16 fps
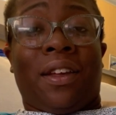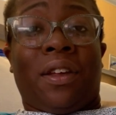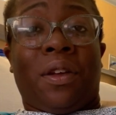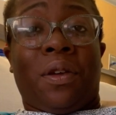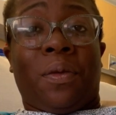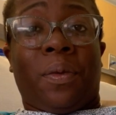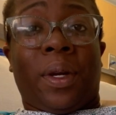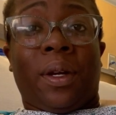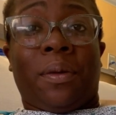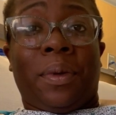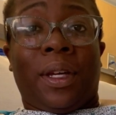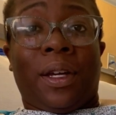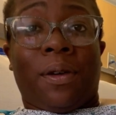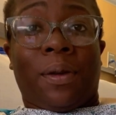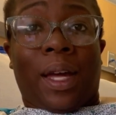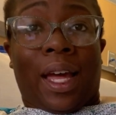You will
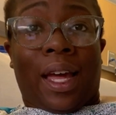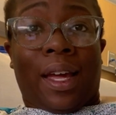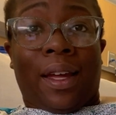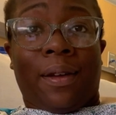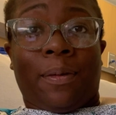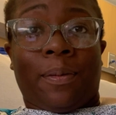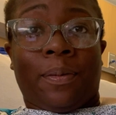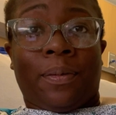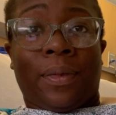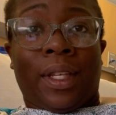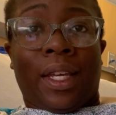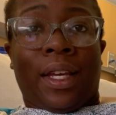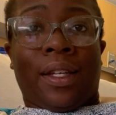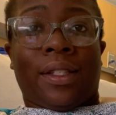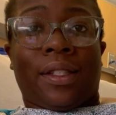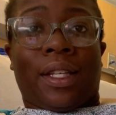be okay.
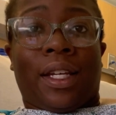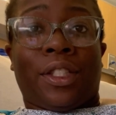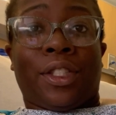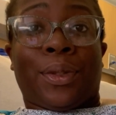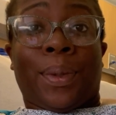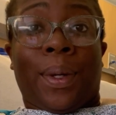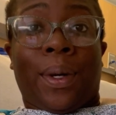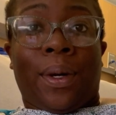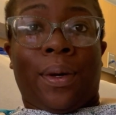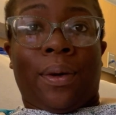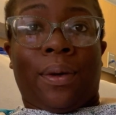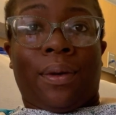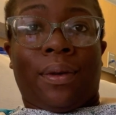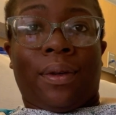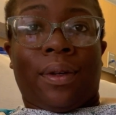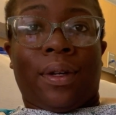Stay
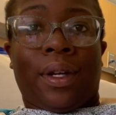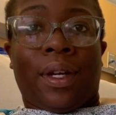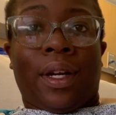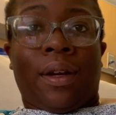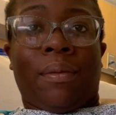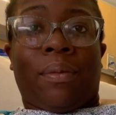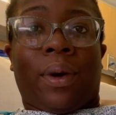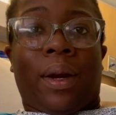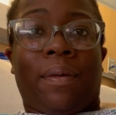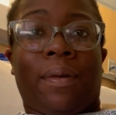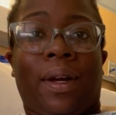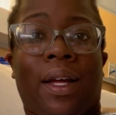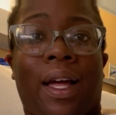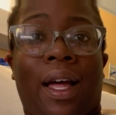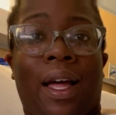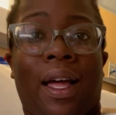strong. Pray
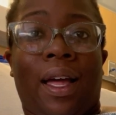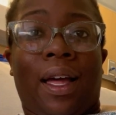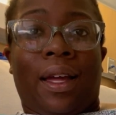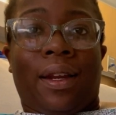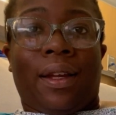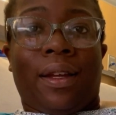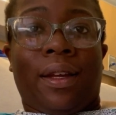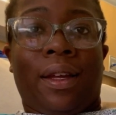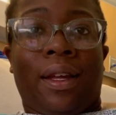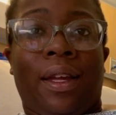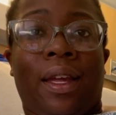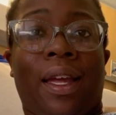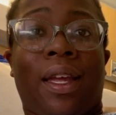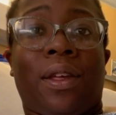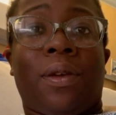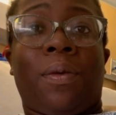with God.
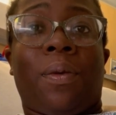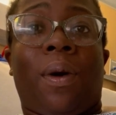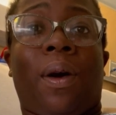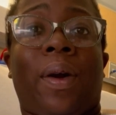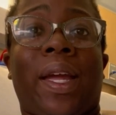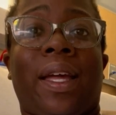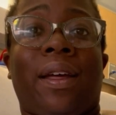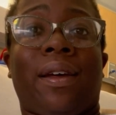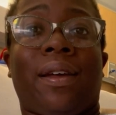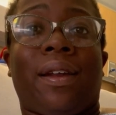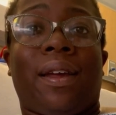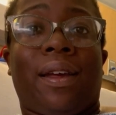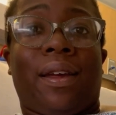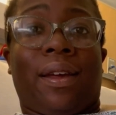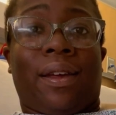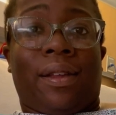And you are in good
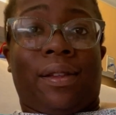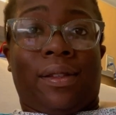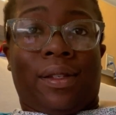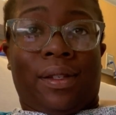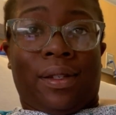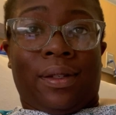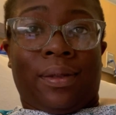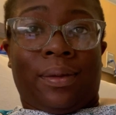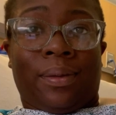hands.